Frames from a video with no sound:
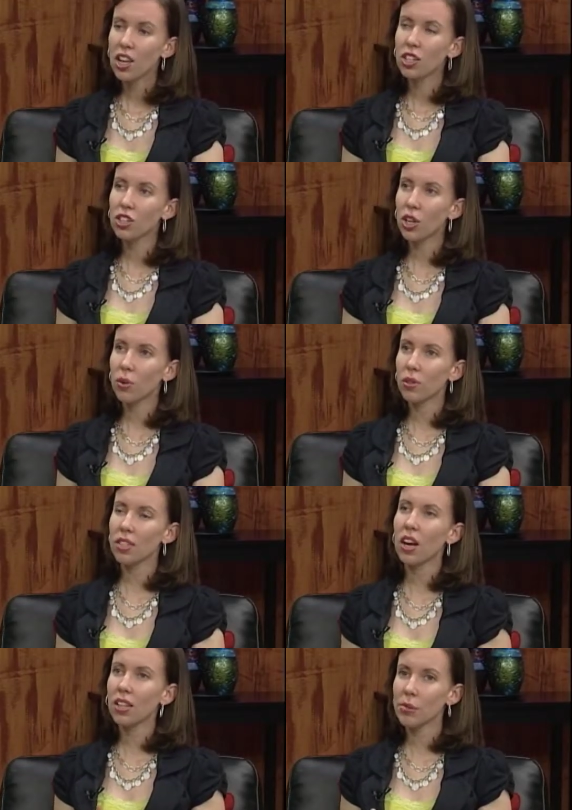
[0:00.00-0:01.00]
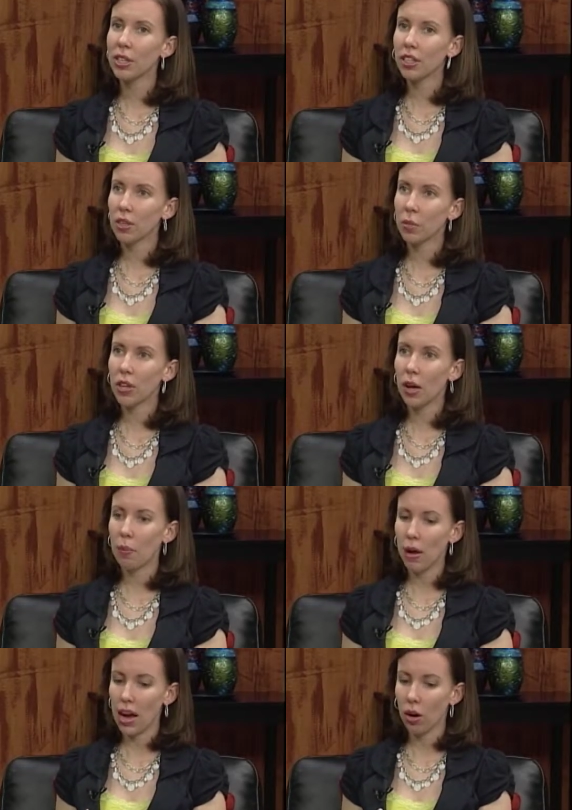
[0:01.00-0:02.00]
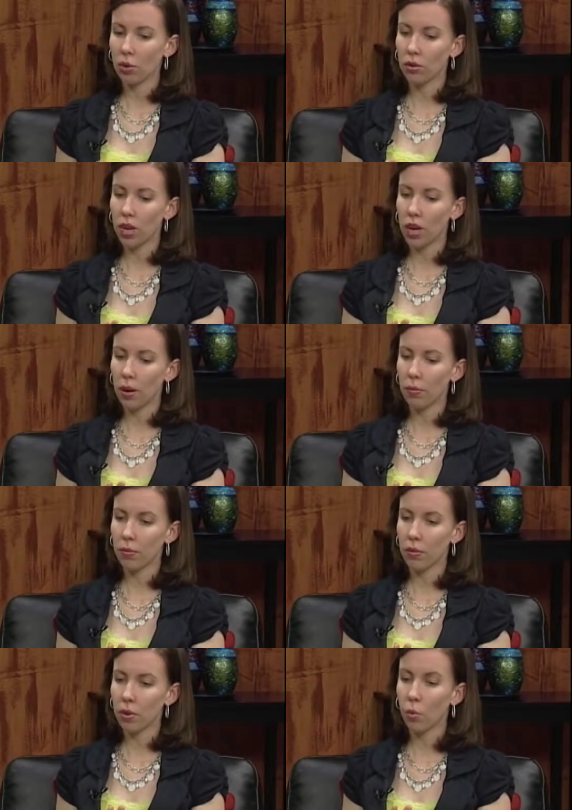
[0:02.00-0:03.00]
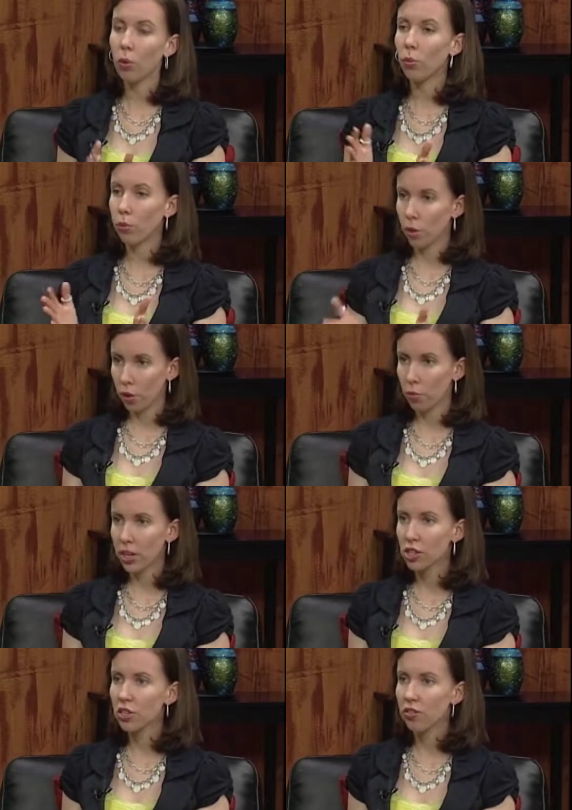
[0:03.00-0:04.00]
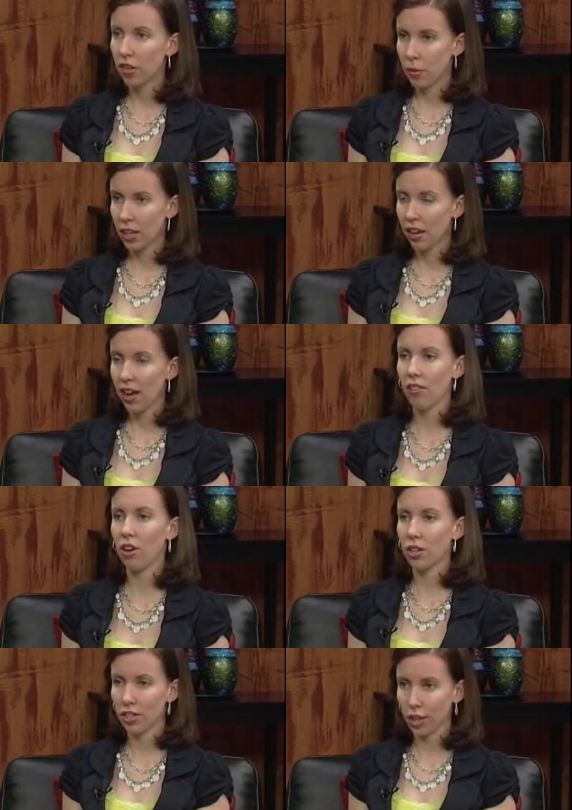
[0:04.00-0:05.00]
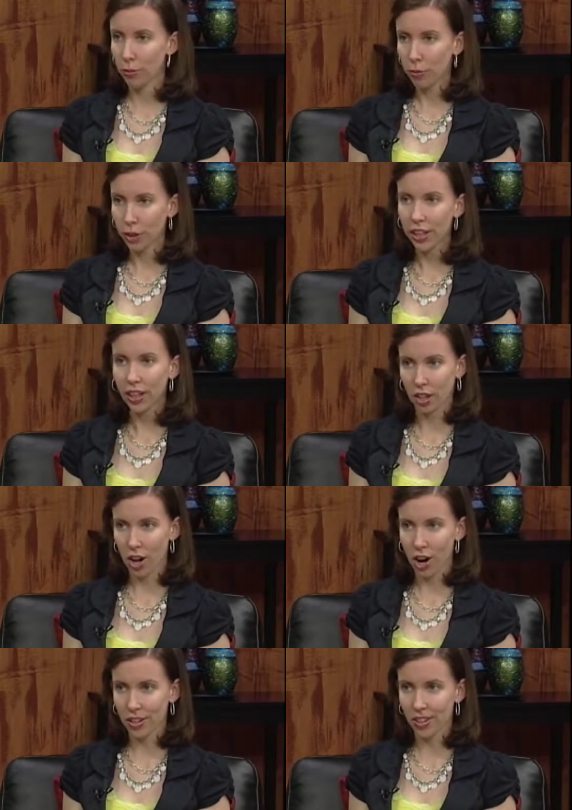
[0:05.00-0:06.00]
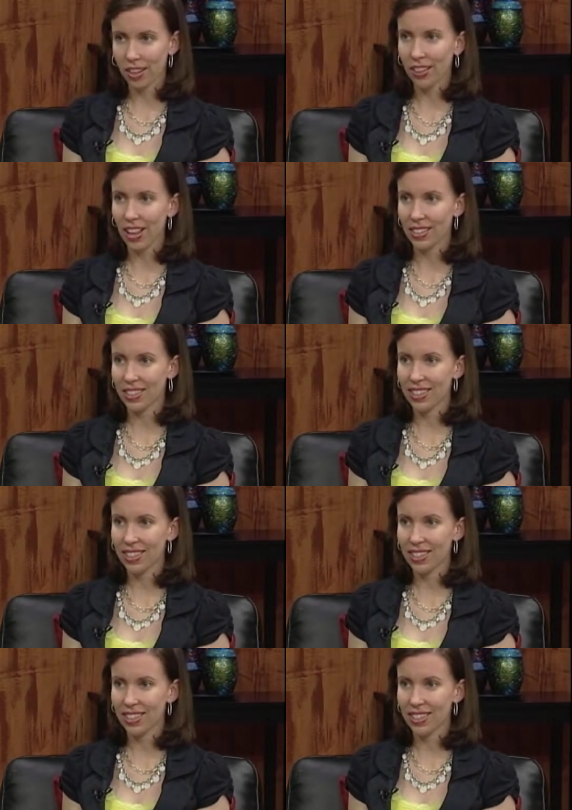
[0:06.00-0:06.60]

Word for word: So talk to me a little bit about, um, well, you mentioned V P K, voluntary pre-kindergarten, and that's